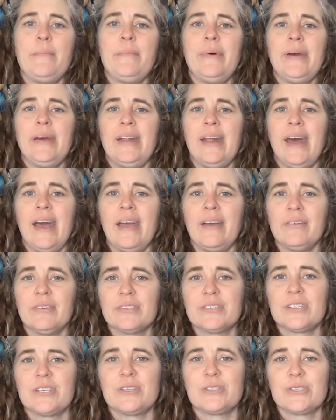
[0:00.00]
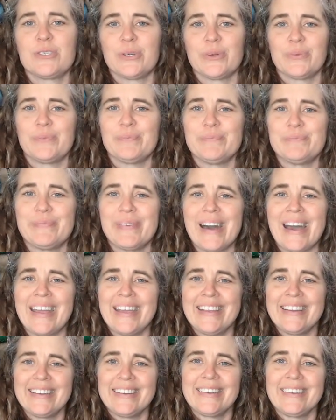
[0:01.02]
But I will see you soon.
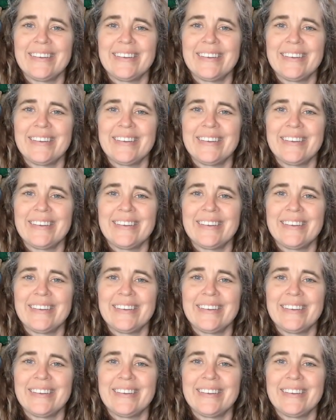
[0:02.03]
Bye.